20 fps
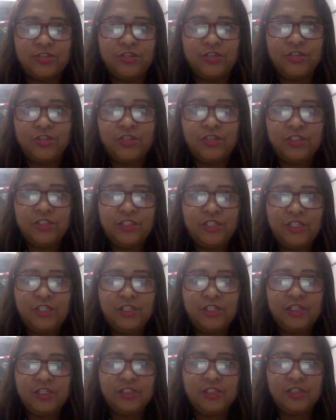So you can see
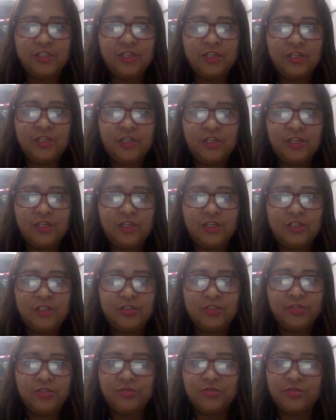that
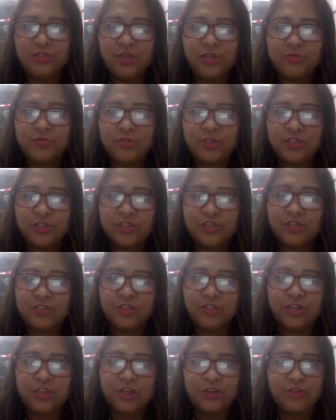these two subjects are
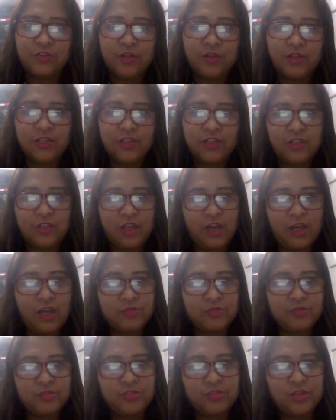general and
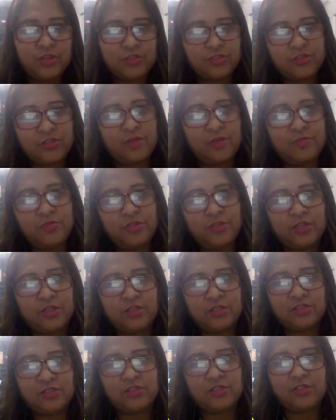abstract
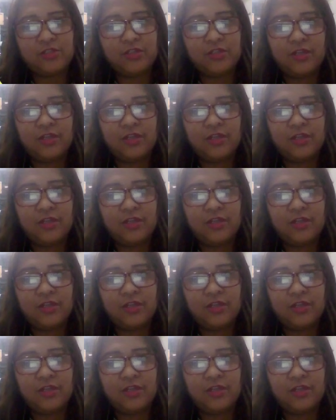subjects.